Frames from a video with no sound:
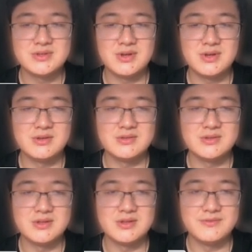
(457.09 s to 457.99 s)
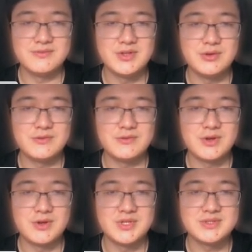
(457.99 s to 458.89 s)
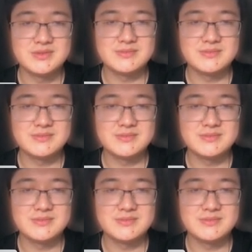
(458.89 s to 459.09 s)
on the video from it.